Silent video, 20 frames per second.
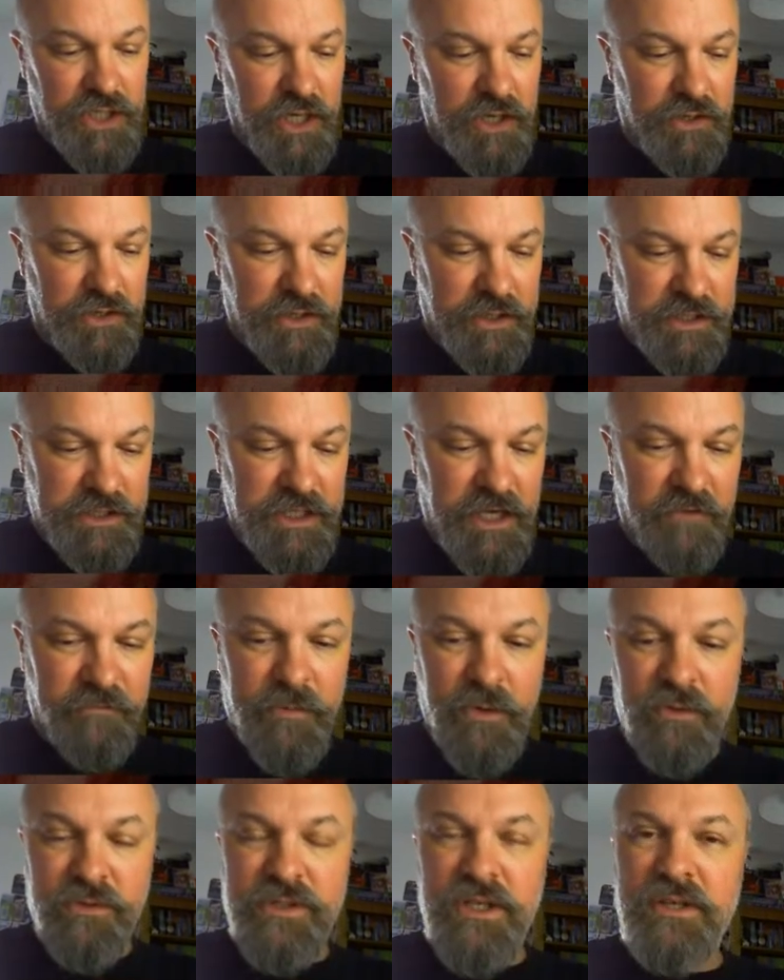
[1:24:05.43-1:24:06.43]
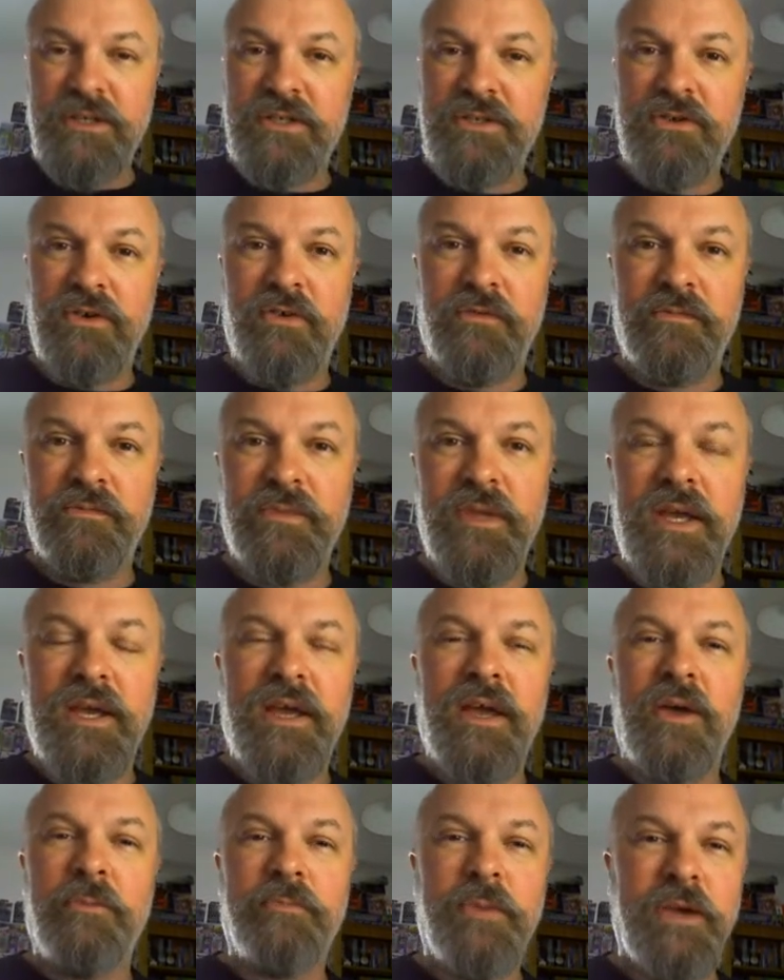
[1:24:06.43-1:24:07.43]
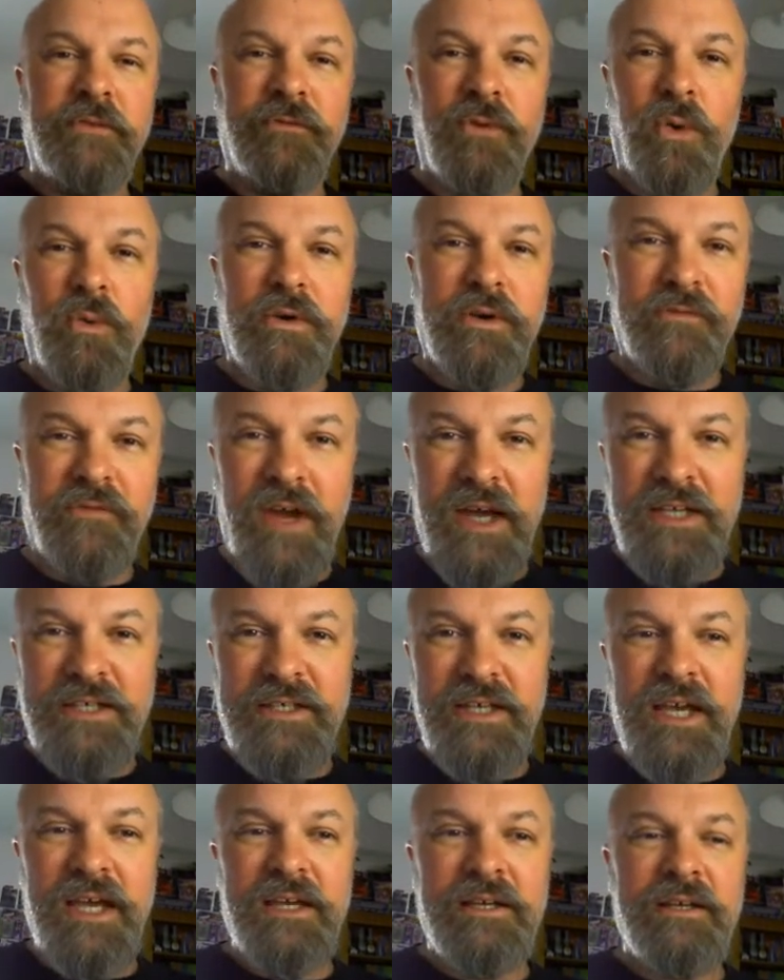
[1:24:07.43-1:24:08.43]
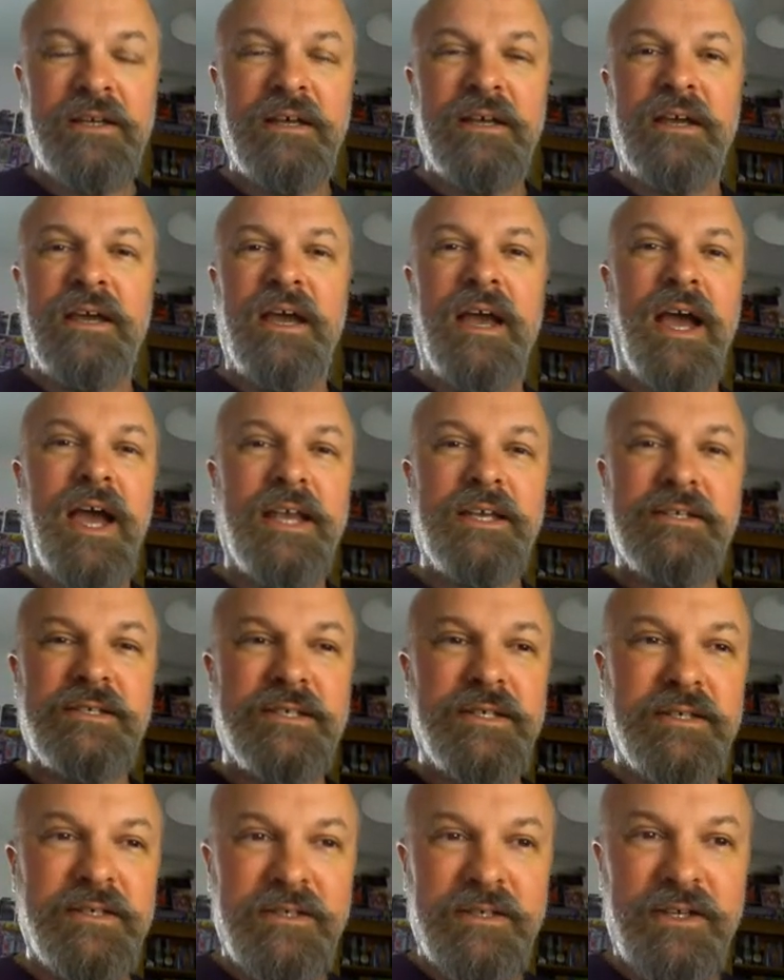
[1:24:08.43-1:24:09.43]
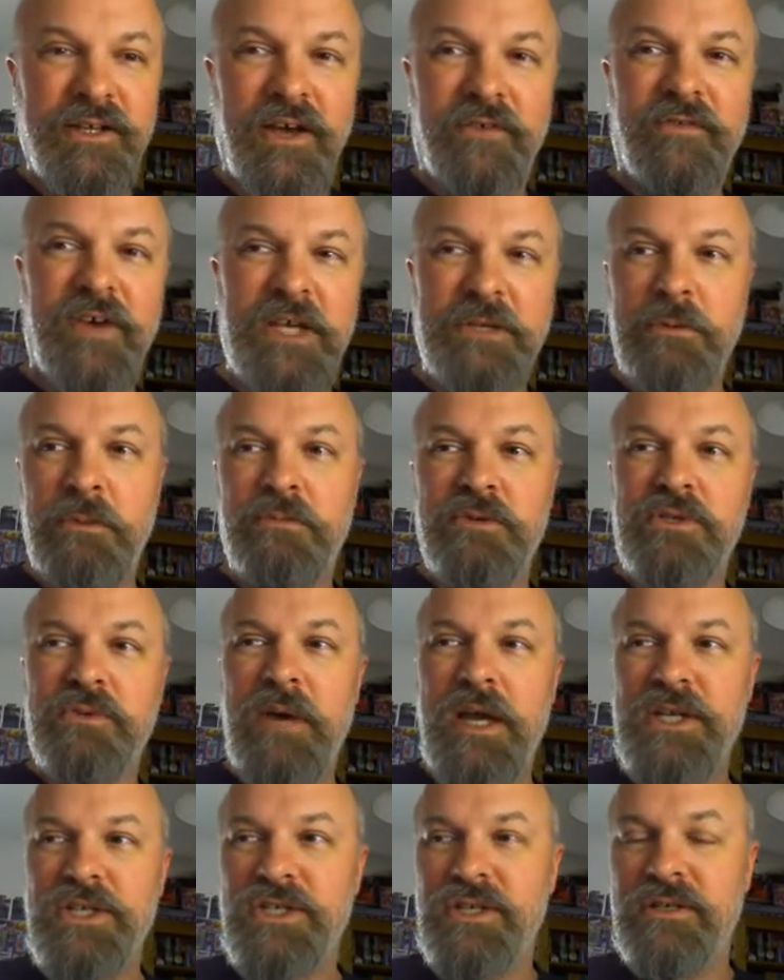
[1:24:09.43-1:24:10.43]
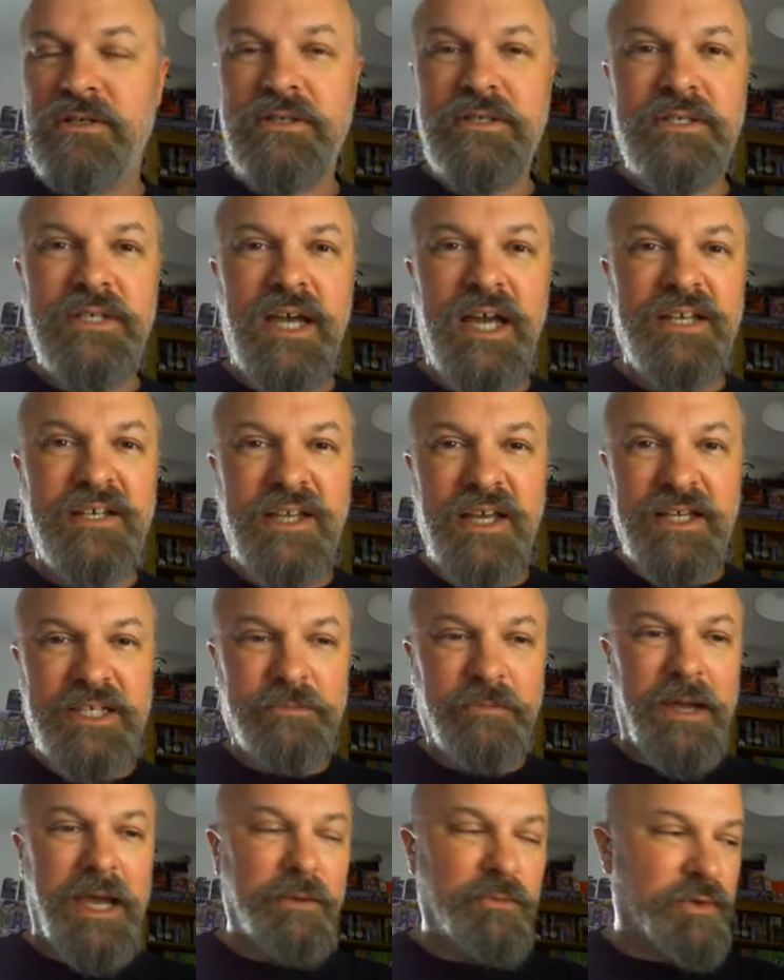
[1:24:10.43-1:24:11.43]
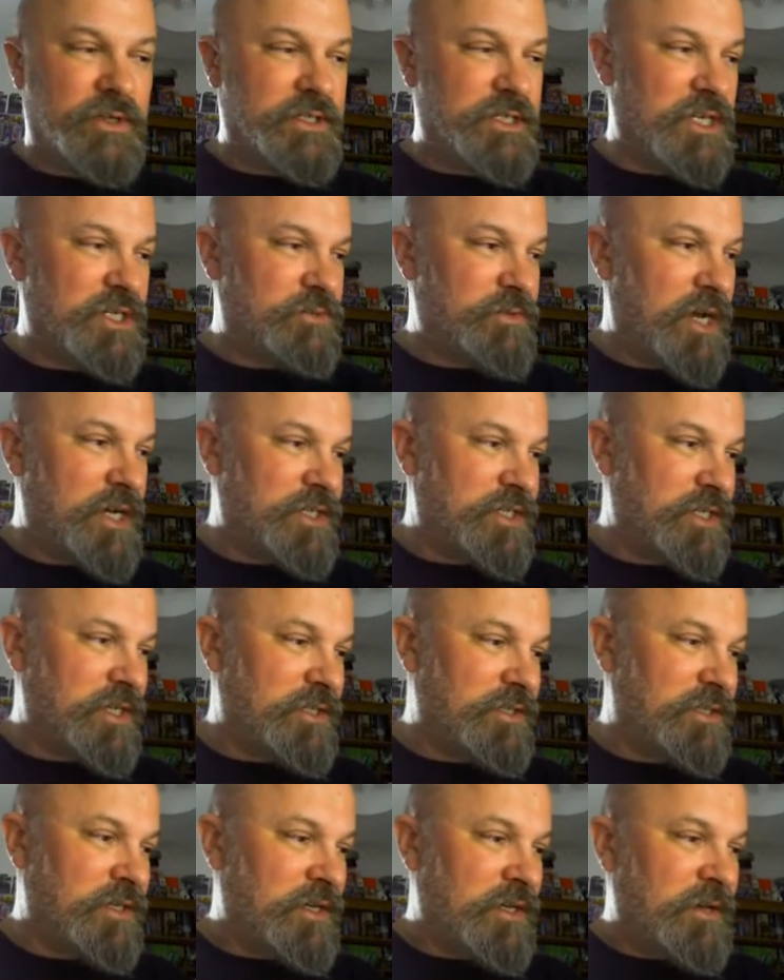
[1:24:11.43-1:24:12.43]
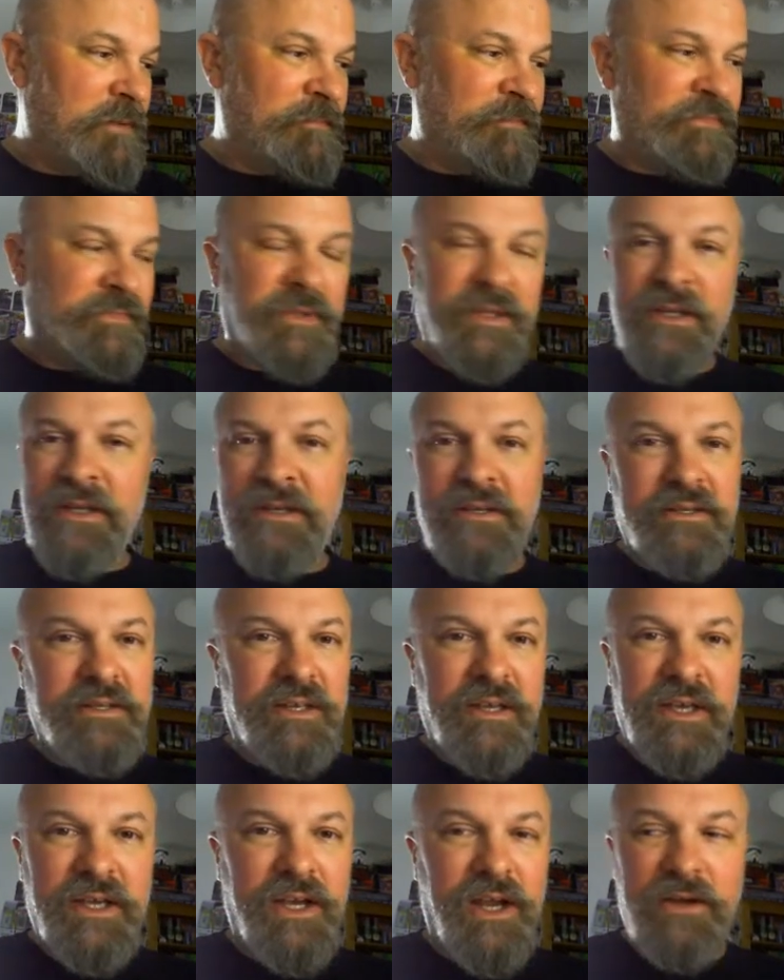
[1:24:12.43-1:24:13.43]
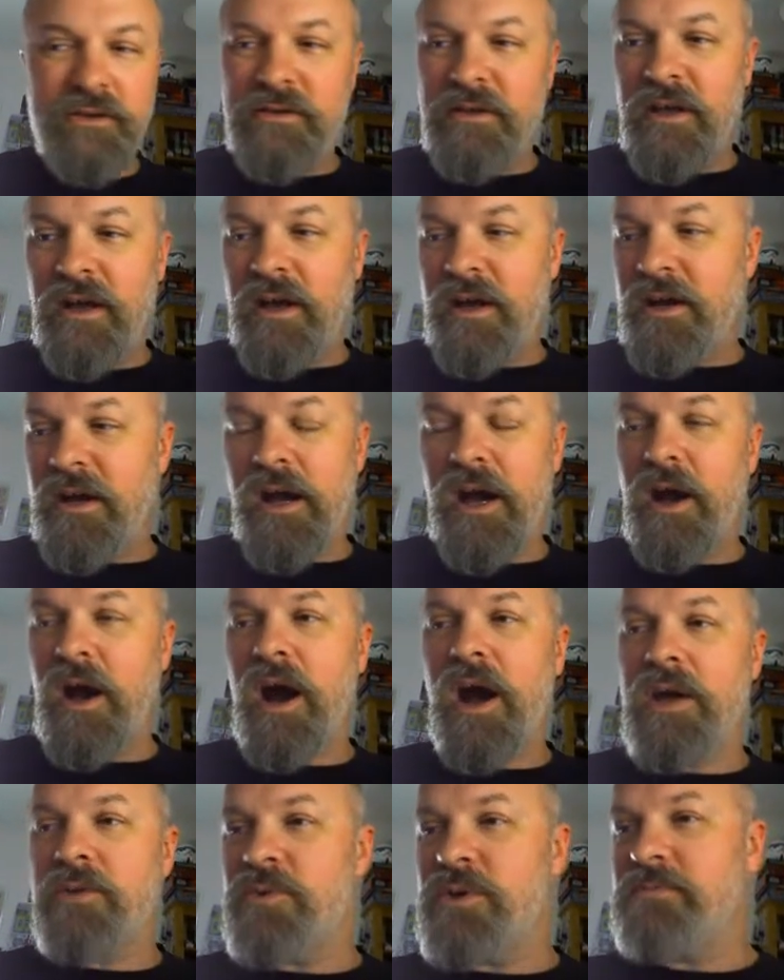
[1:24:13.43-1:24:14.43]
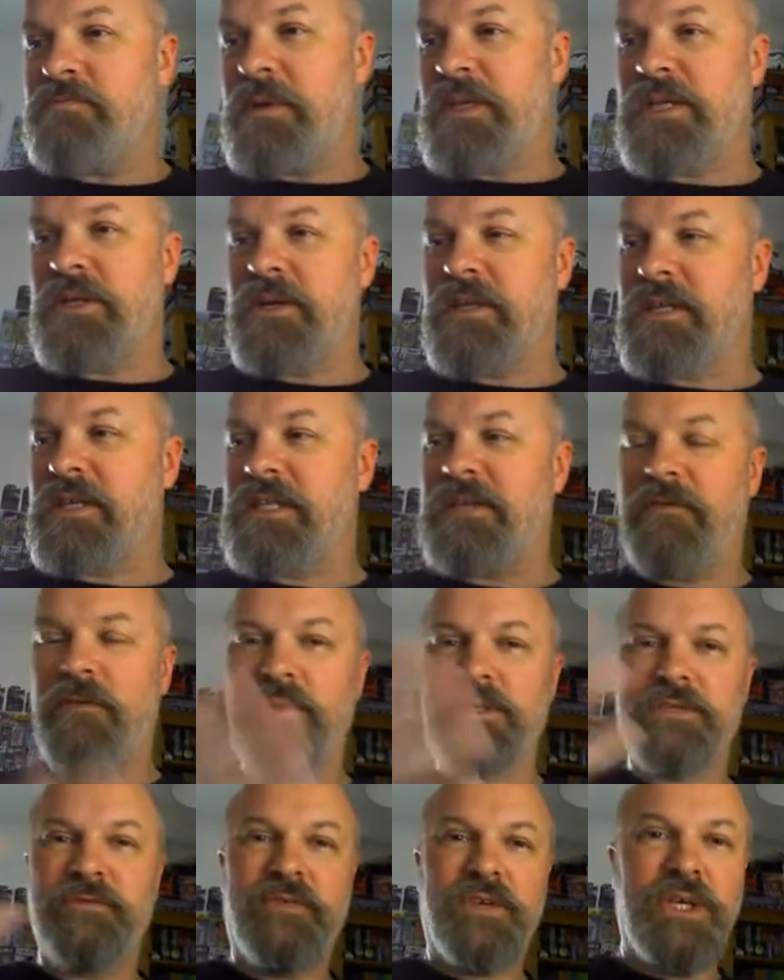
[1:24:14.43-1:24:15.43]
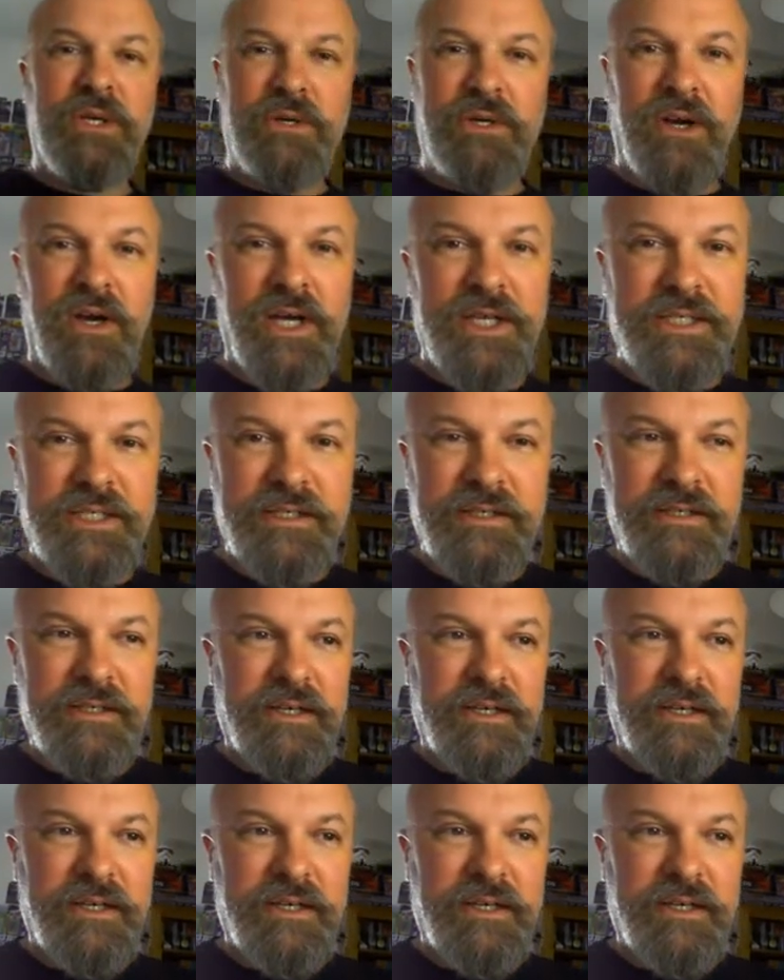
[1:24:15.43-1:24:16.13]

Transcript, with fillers: you this stuff, but also to sort of be forward facing and you know face people's questions and explain what the situation is. You know, I wouldn't be doing this if it wasn't for you guys.